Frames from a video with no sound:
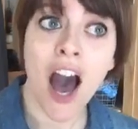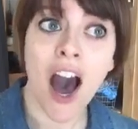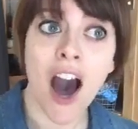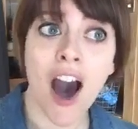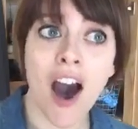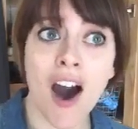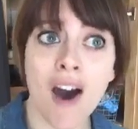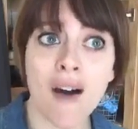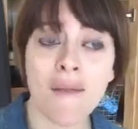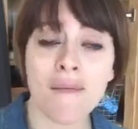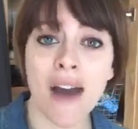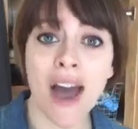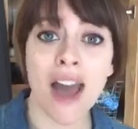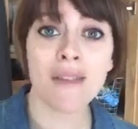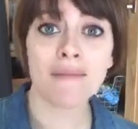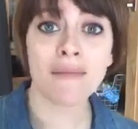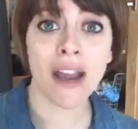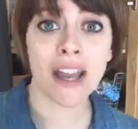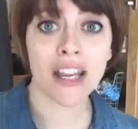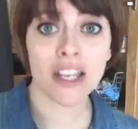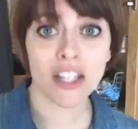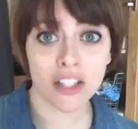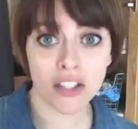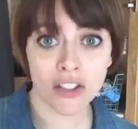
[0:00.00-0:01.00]
And
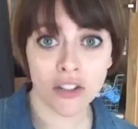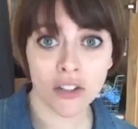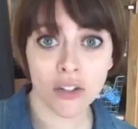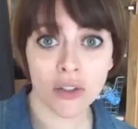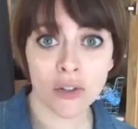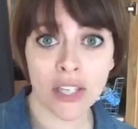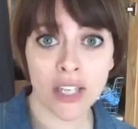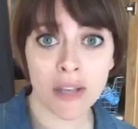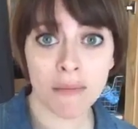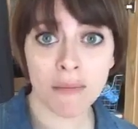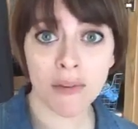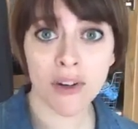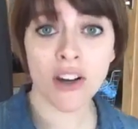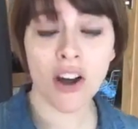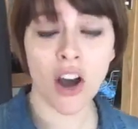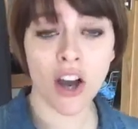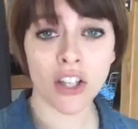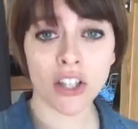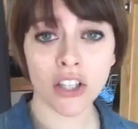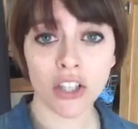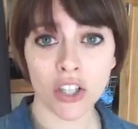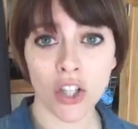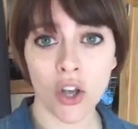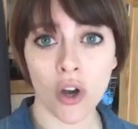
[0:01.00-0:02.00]
my new ebook
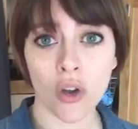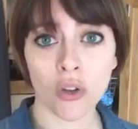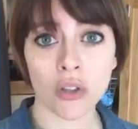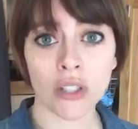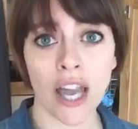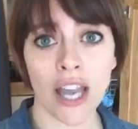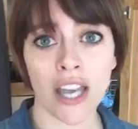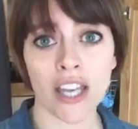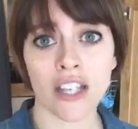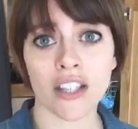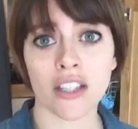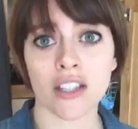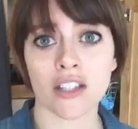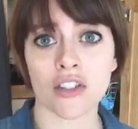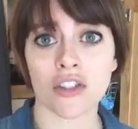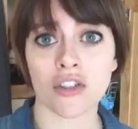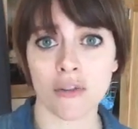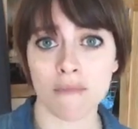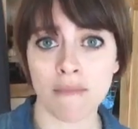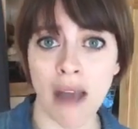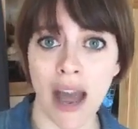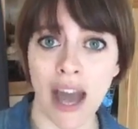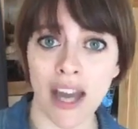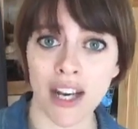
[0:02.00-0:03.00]
on low light,
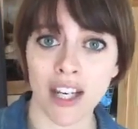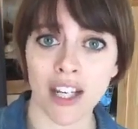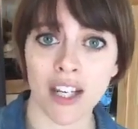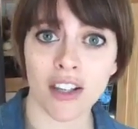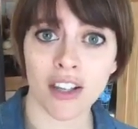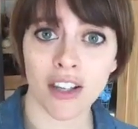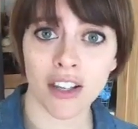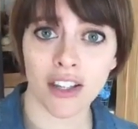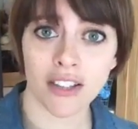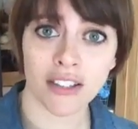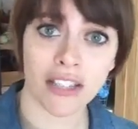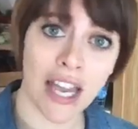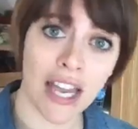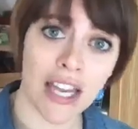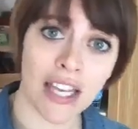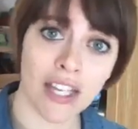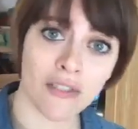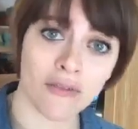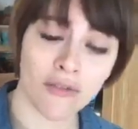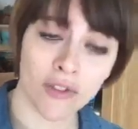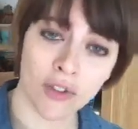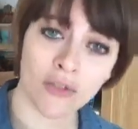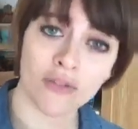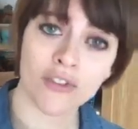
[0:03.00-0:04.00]
dramatic
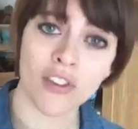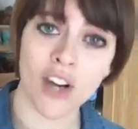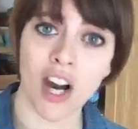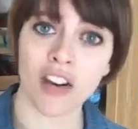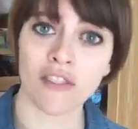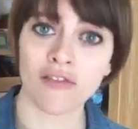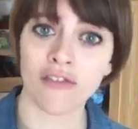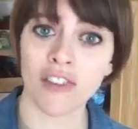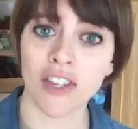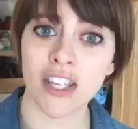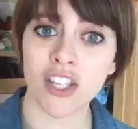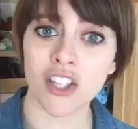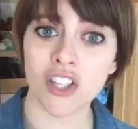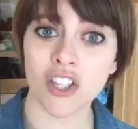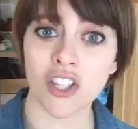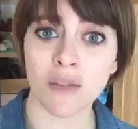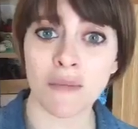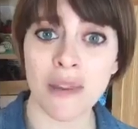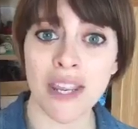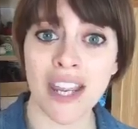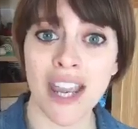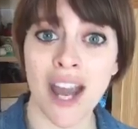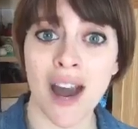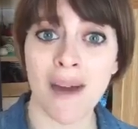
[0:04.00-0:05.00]
light food photography
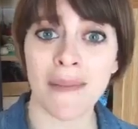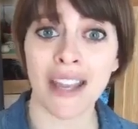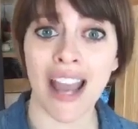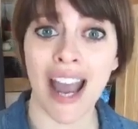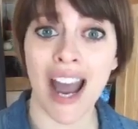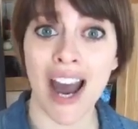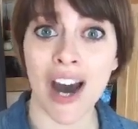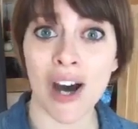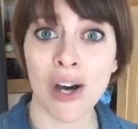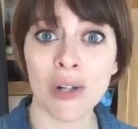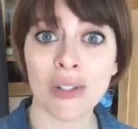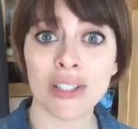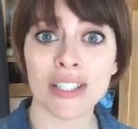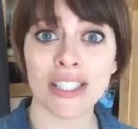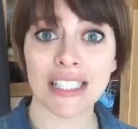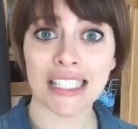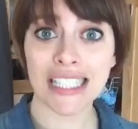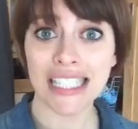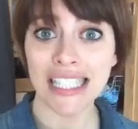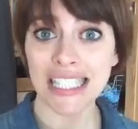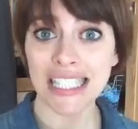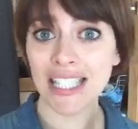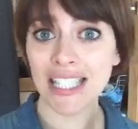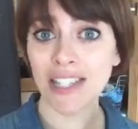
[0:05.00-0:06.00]
should be coming out
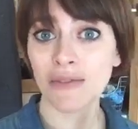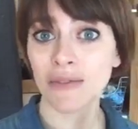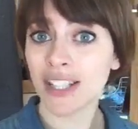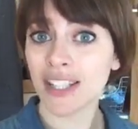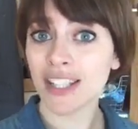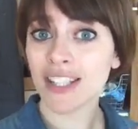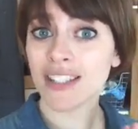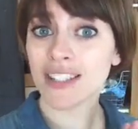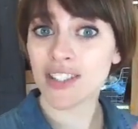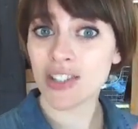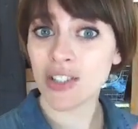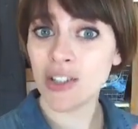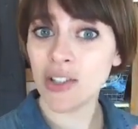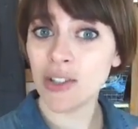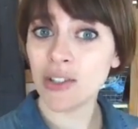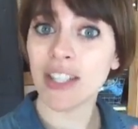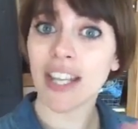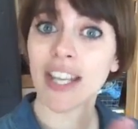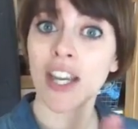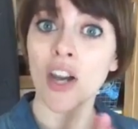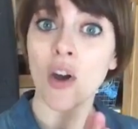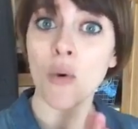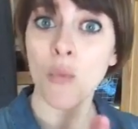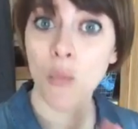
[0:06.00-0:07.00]
really soon,
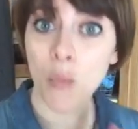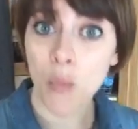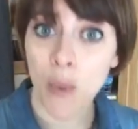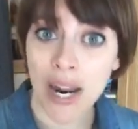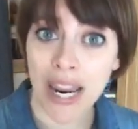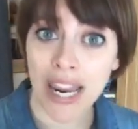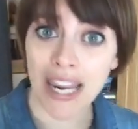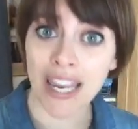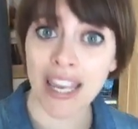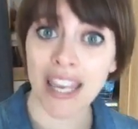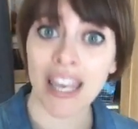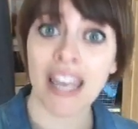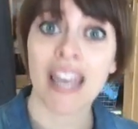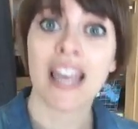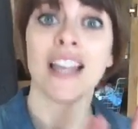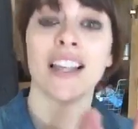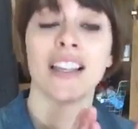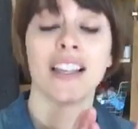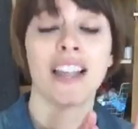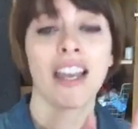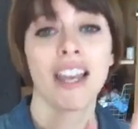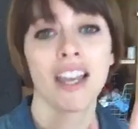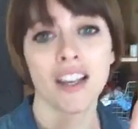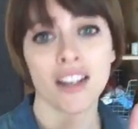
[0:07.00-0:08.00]
like a week,
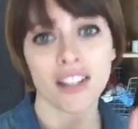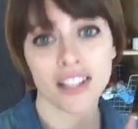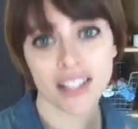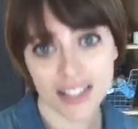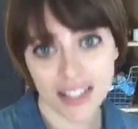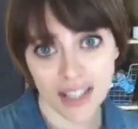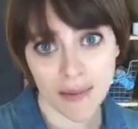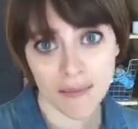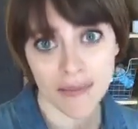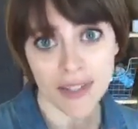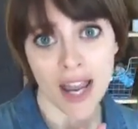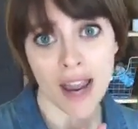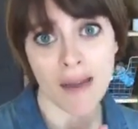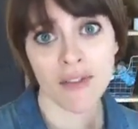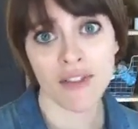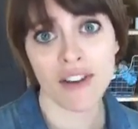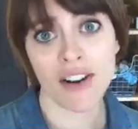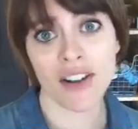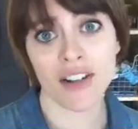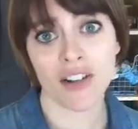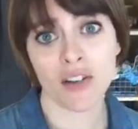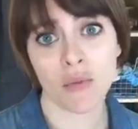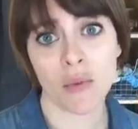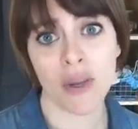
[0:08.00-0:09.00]
like sometime
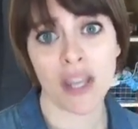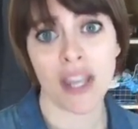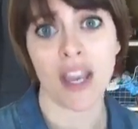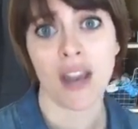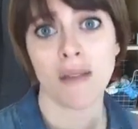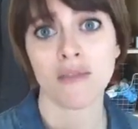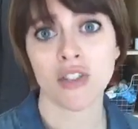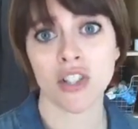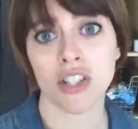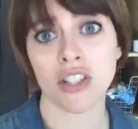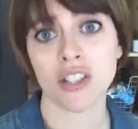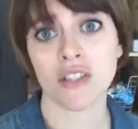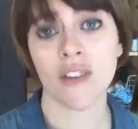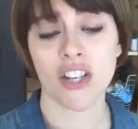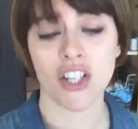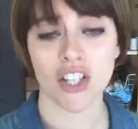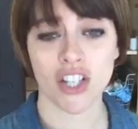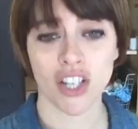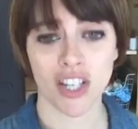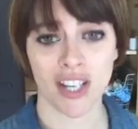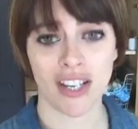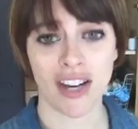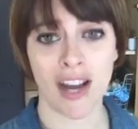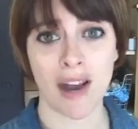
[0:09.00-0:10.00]
around a week. I'm just
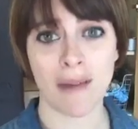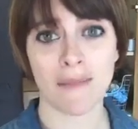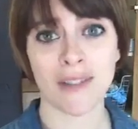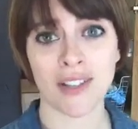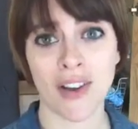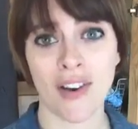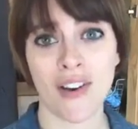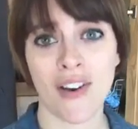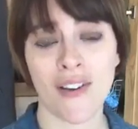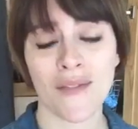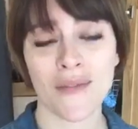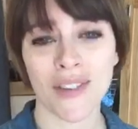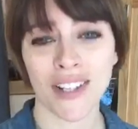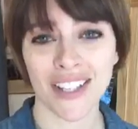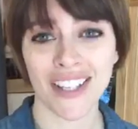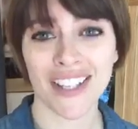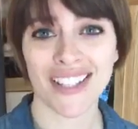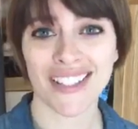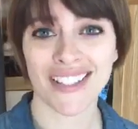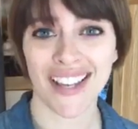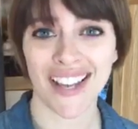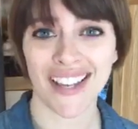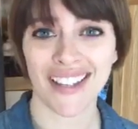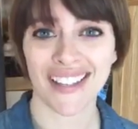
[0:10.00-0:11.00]
finishing it up. So I'm really
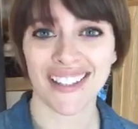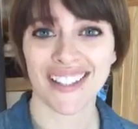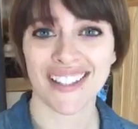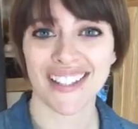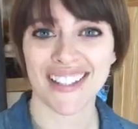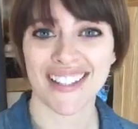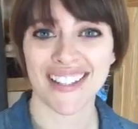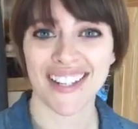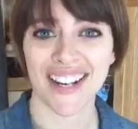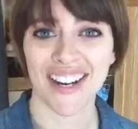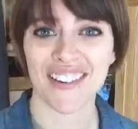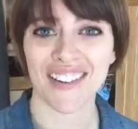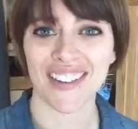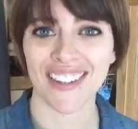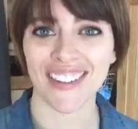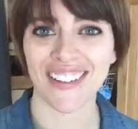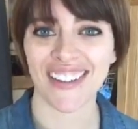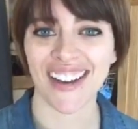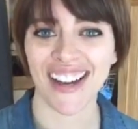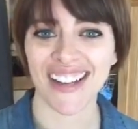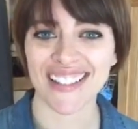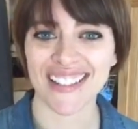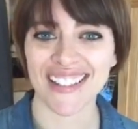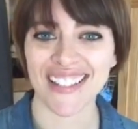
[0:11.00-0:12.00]
excited to share it with you
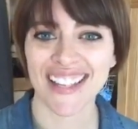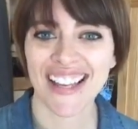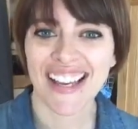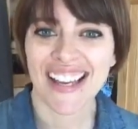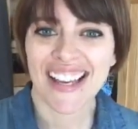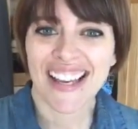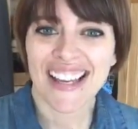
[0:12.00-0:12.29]
guys.